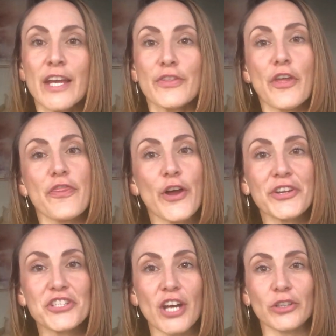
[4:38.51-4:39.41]
The
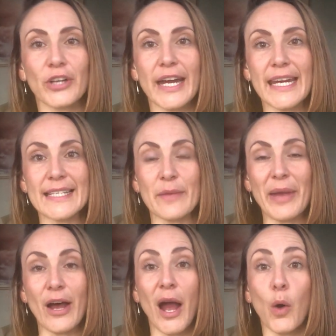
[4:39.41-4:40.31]
third chakra is
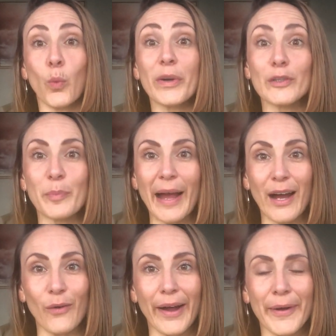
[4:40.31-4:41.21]
about our
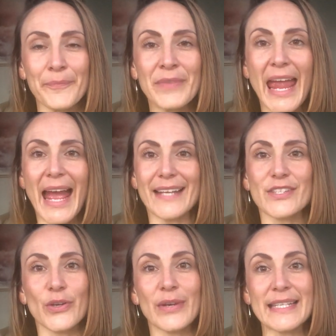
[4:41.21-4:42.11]
willpower. And
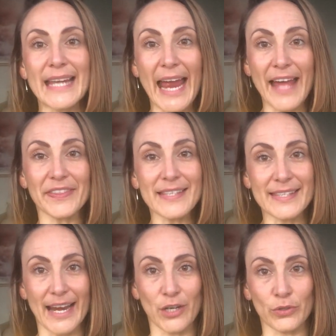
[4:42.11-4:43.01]
so it's at the
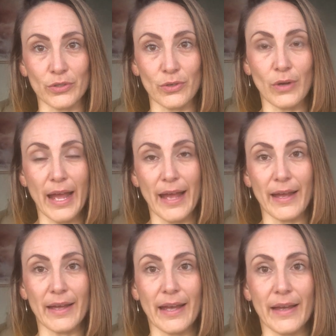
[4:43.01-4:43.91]
sacral,
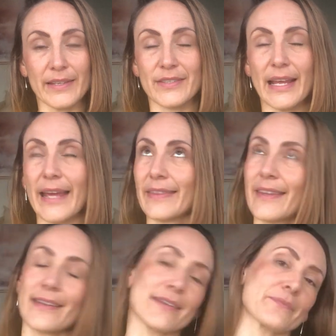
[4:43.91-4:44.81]
at
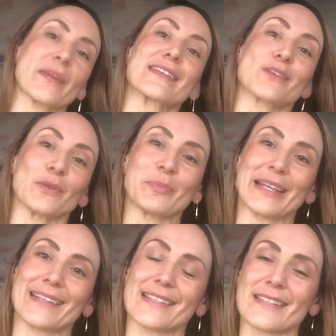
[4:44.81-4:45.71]
the solar
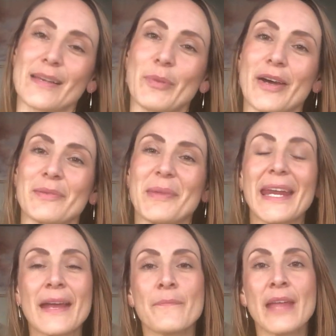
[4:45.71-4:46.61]
plexus,
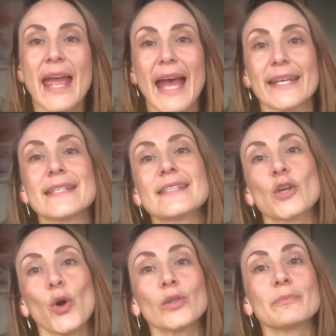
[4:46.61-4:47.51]
and it's
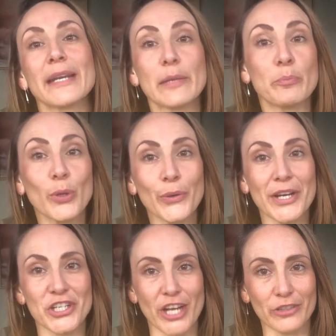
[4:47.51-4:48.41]
called
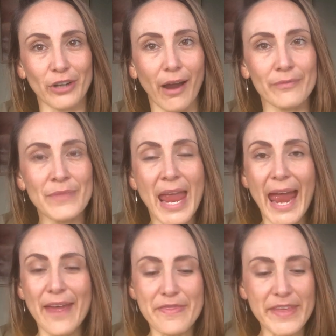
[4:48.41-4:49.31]
Manipura chakra.
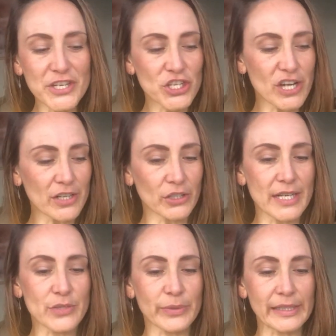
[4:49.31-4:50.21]
And this chakra
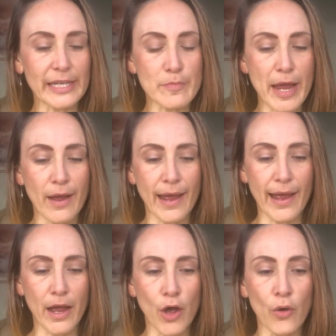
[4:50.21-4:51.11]
is really about
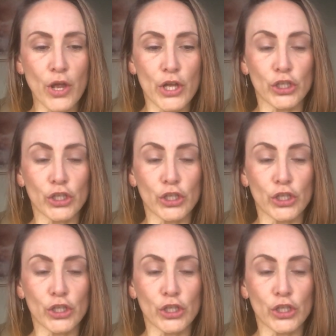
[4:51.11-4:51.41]
how